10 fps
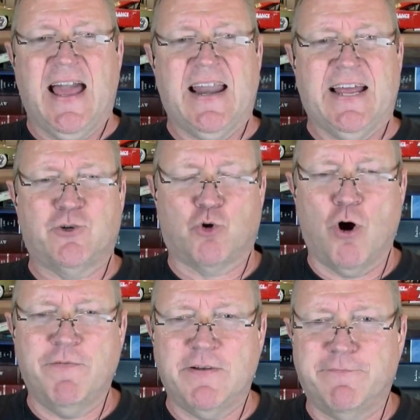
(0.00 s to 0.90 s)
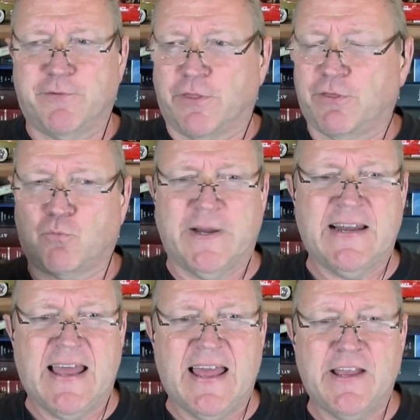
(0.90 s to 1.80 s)
And I drove it for 3
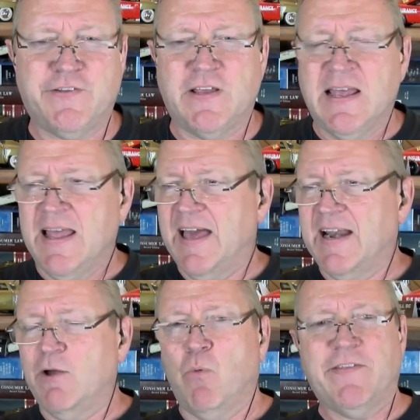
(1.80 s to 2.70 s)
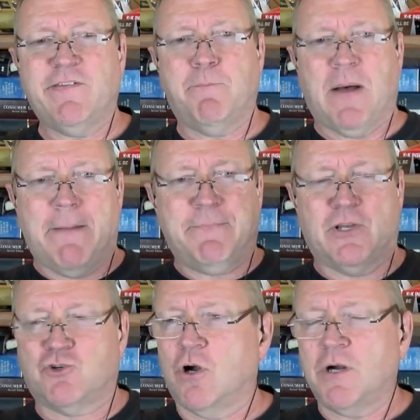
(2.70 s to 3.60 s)
days and I went to pop the
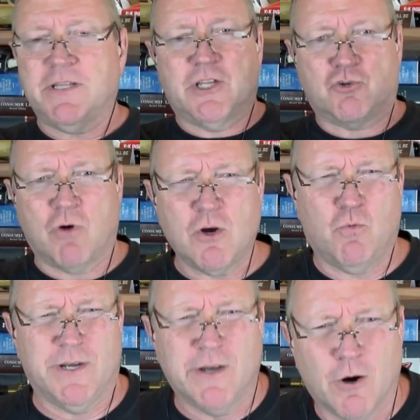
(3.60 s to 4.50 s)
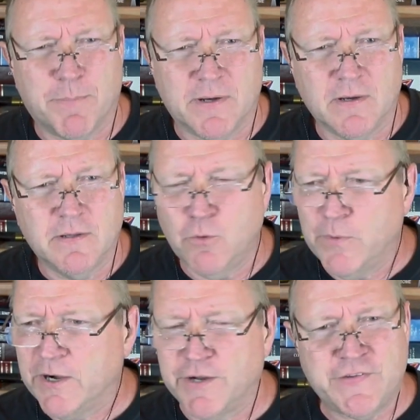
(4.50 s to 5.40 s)
trunk and the trunk wouldn't open. The
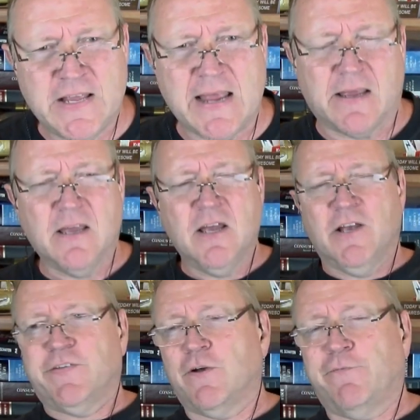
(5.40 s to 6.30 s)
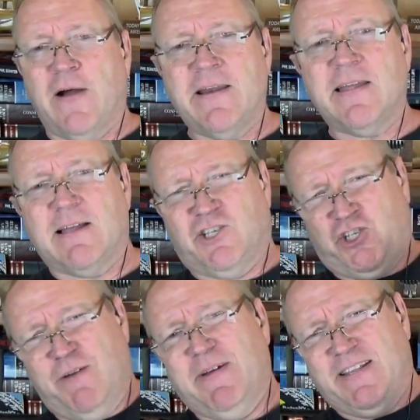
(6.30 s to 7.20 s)
weirdest thing. So finally I
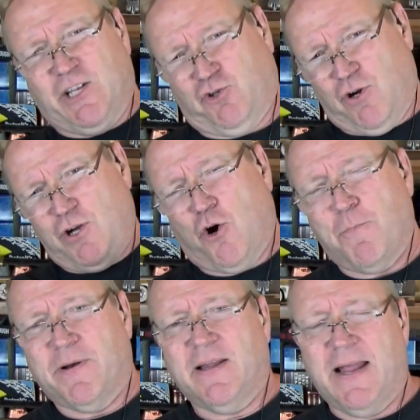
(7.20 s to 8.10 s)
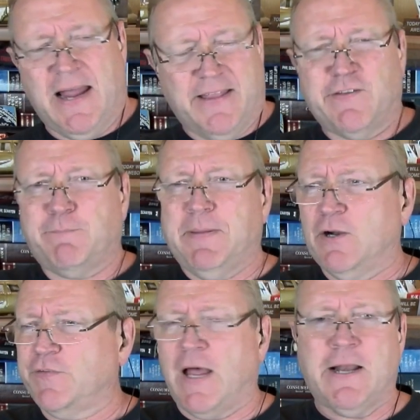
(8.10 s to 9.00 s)
jimmied the trunk open and the
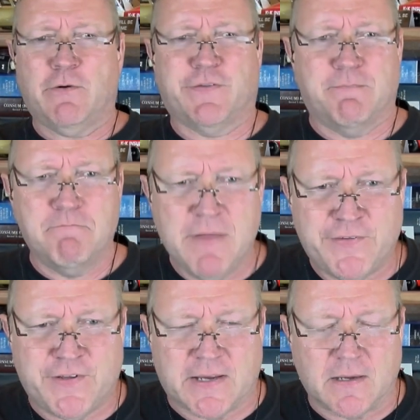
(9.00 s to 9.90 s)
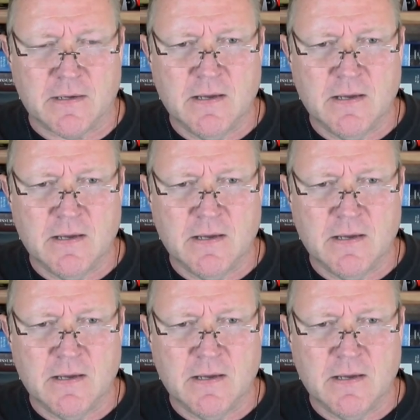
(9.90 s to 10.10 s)
spare tire is missing.